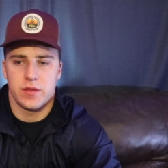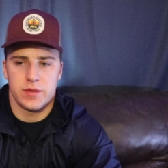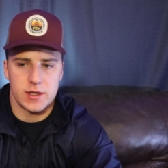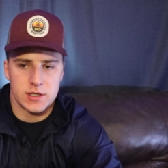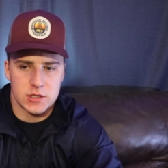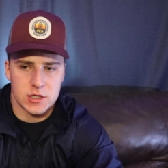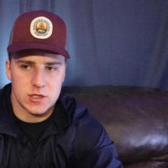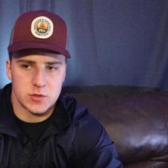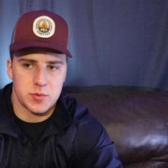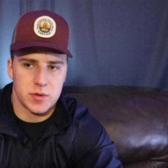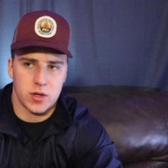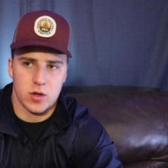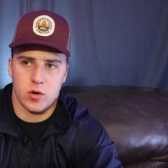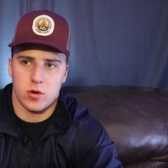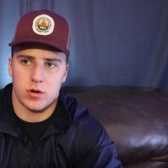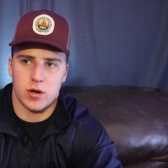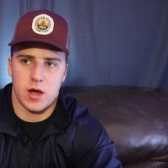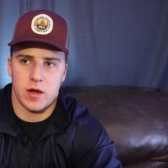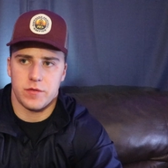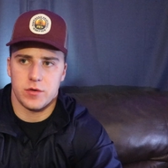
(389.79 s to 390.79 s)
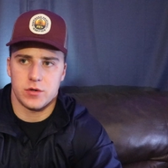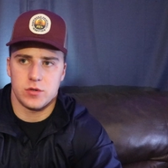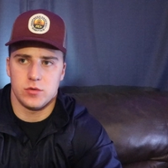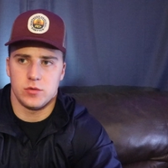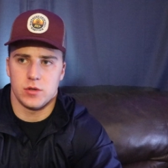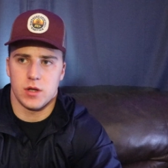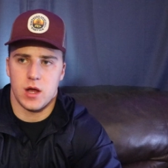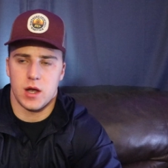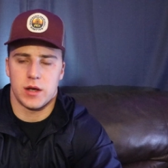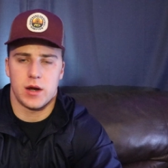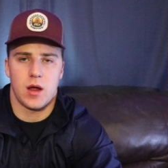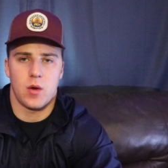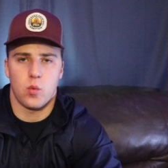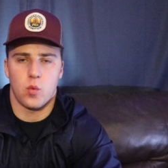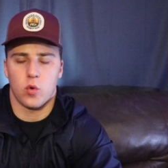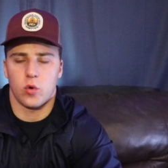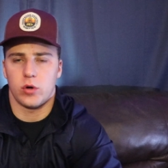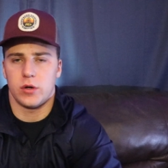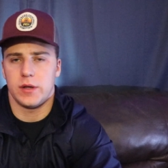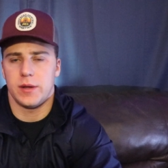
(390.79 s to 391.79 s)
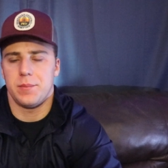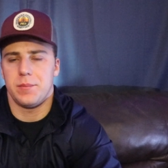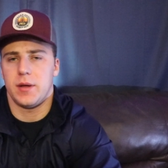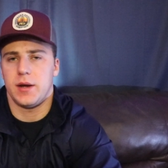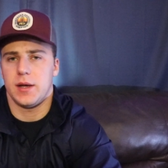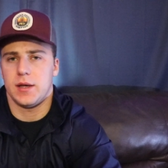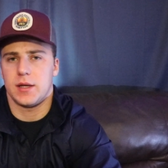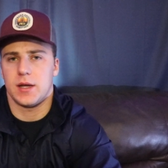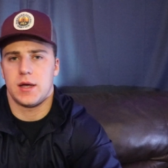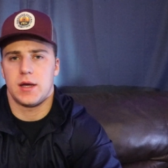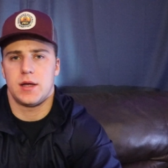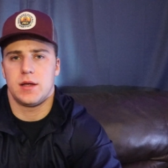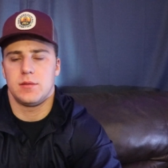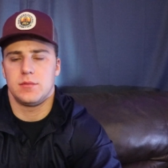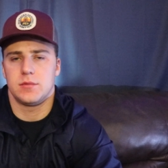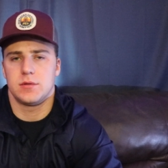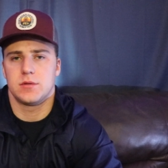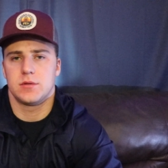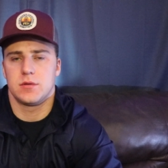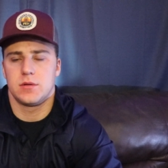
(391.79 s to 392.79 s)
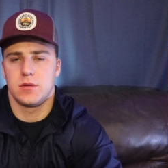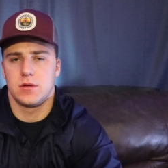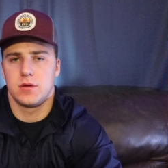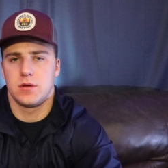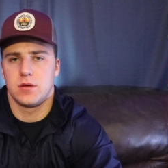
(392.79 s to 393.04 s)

This has been going on for too long, and I warned him many times.